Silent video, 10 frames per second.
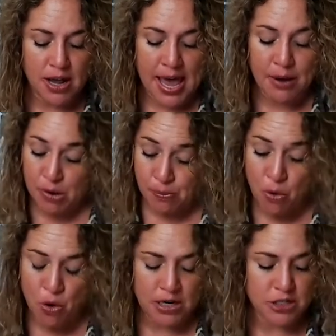a
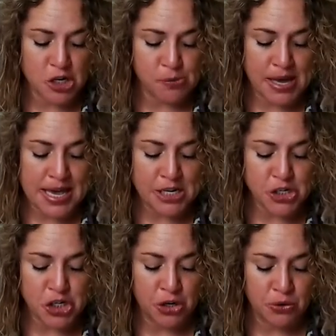report to be
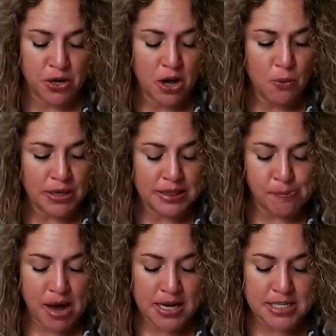issued with the
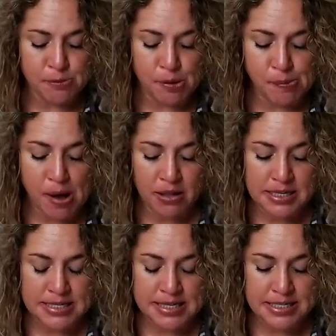possible
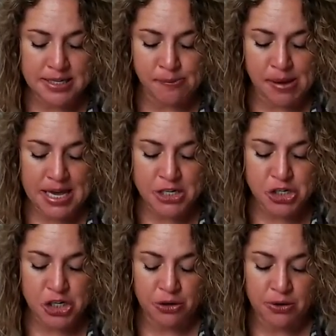policy to be
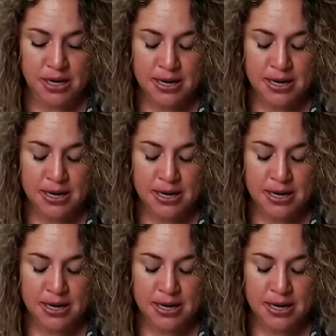issued,